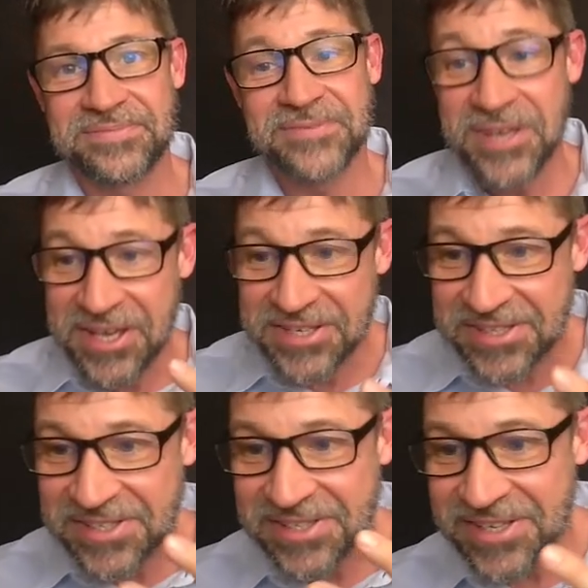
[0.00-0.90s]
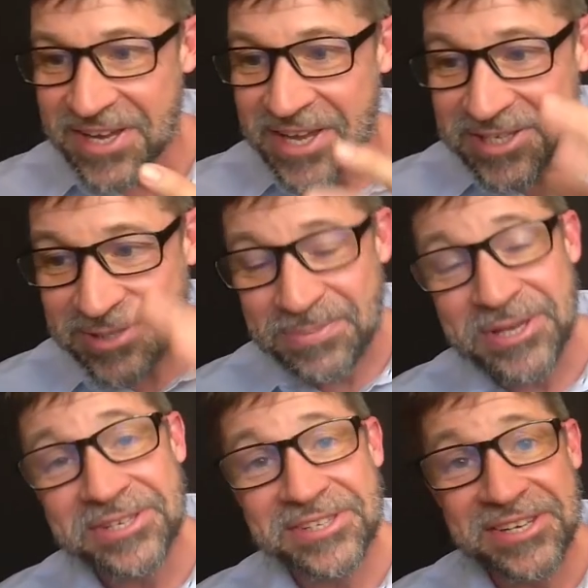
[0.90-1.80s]
This
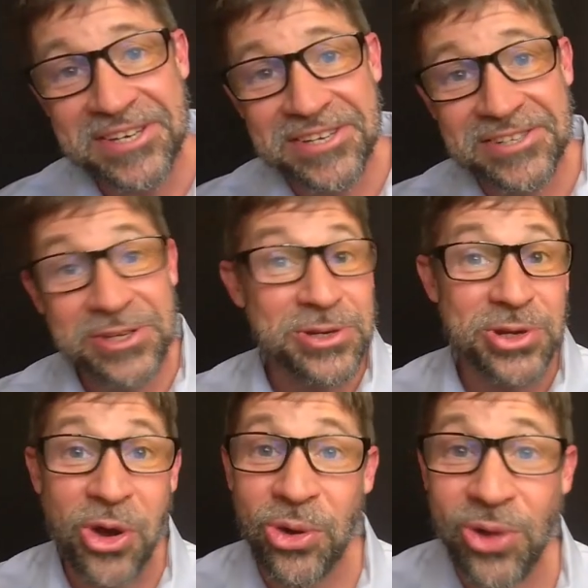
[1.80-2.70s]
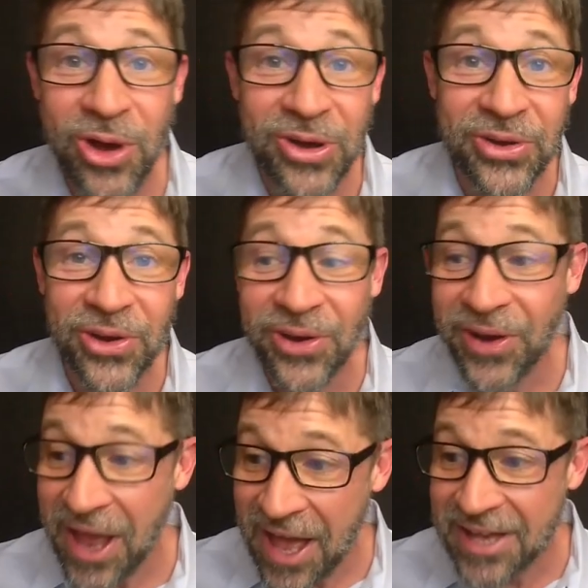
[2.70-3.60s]
species no longer
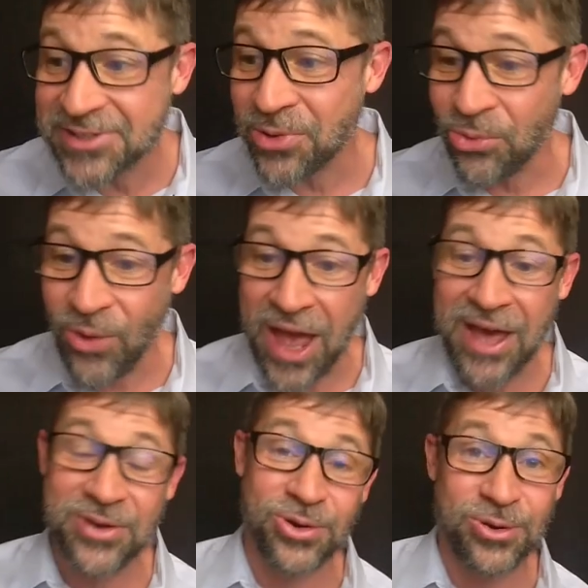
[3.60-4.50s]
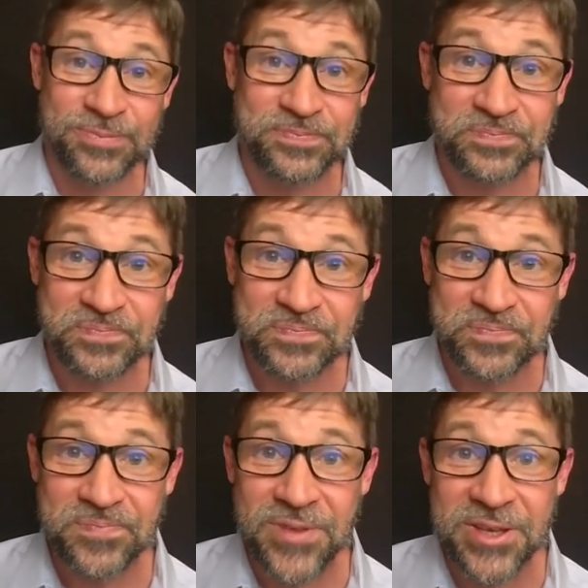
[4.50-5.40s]
has a rattle.
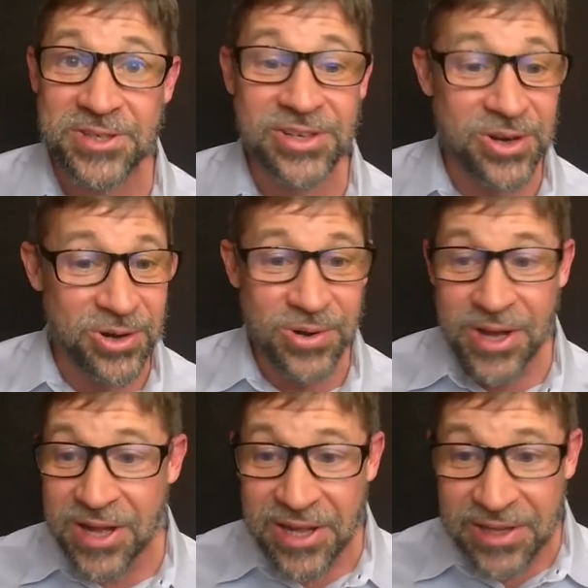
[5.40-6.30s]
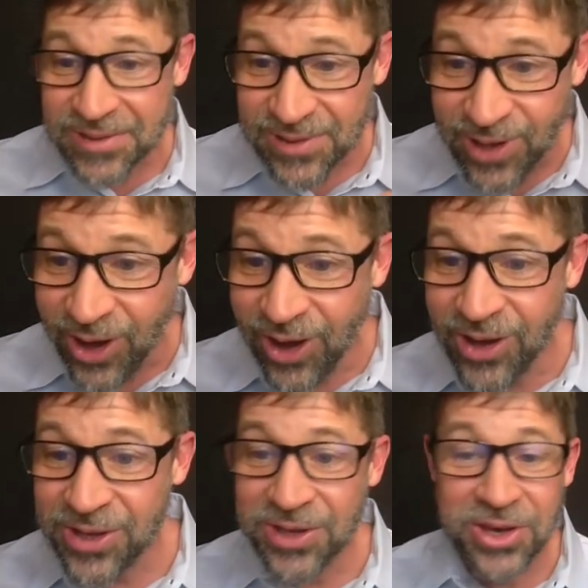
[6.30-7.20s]
So
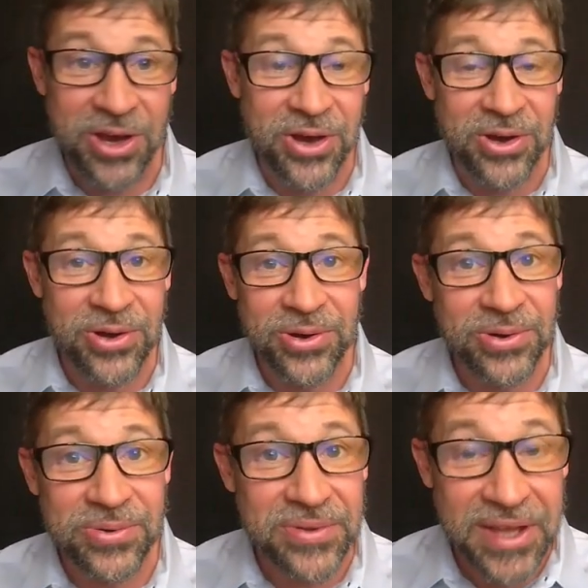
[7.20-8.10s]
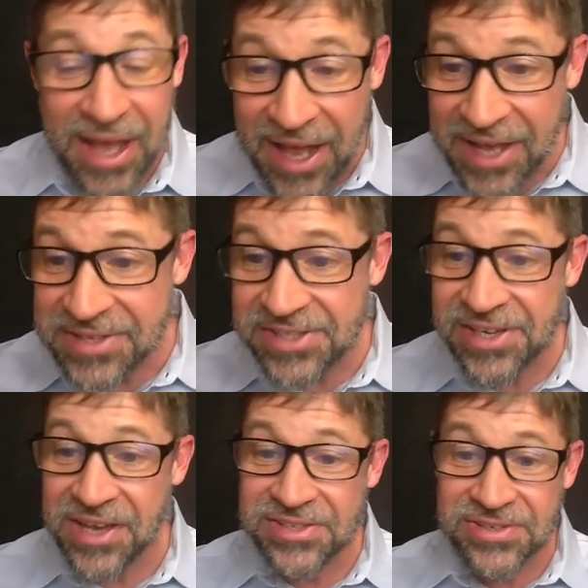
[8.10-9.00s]
long ago, the
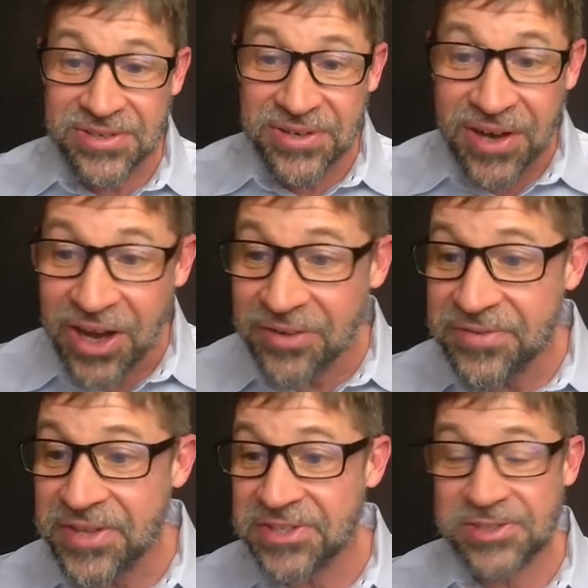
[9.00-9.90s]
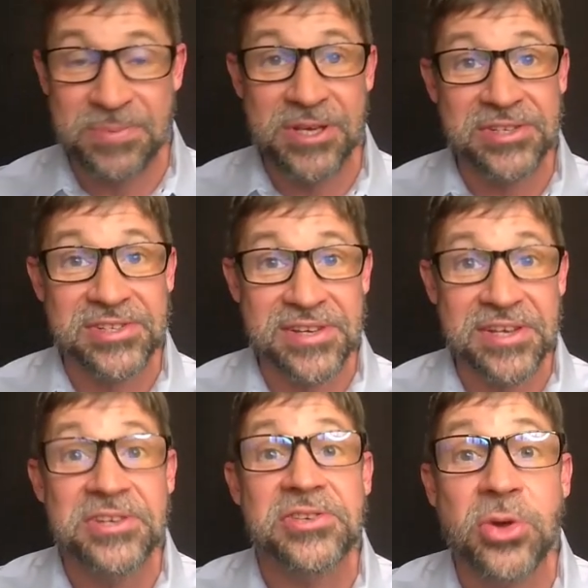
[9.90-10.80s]
ancestor of this
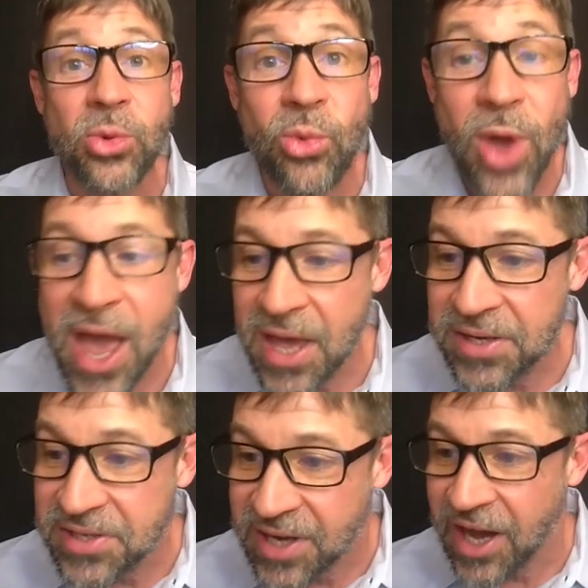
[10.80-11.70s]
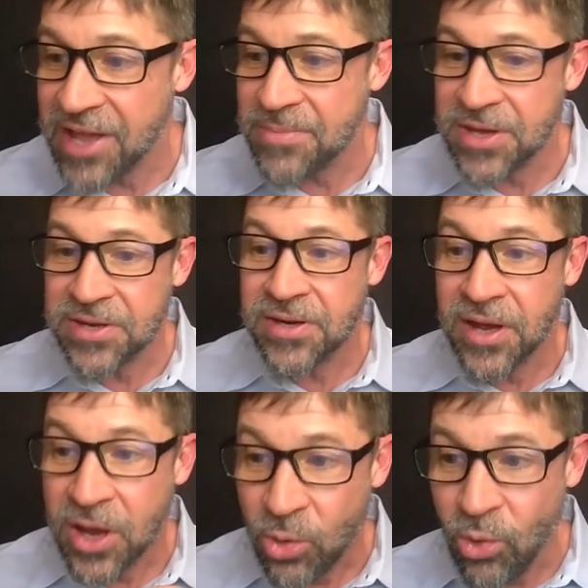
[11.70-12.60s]
species, the red diamond
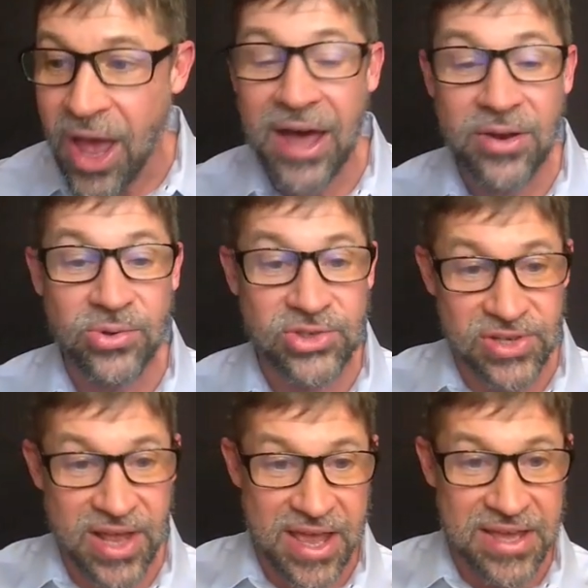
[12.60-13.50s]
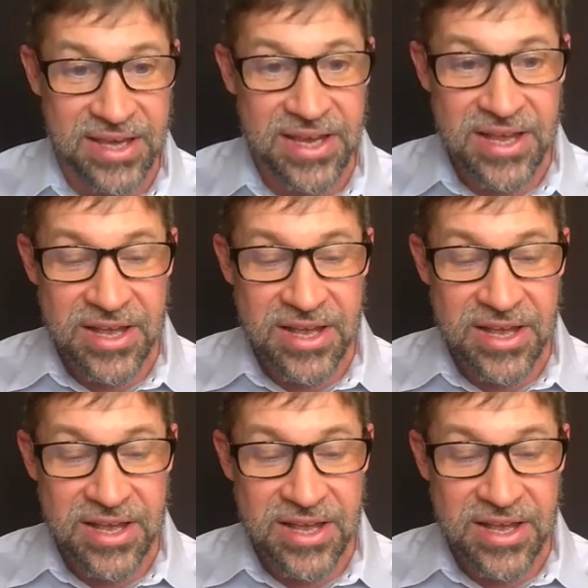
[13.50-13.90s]
rattlesnake,